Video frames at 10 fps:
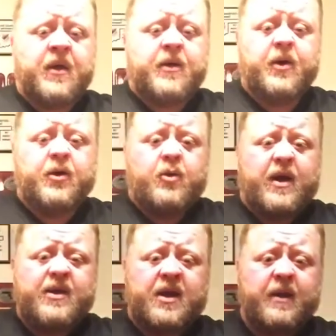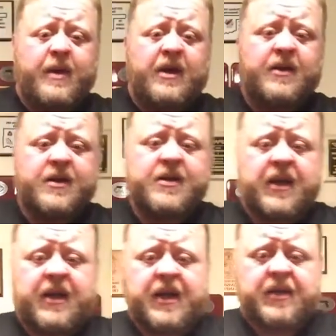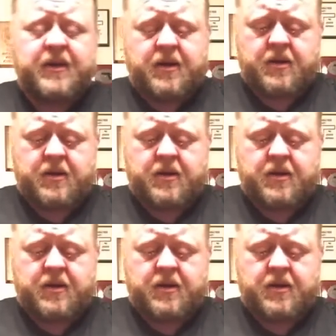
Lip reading: The other great thing about this that I like to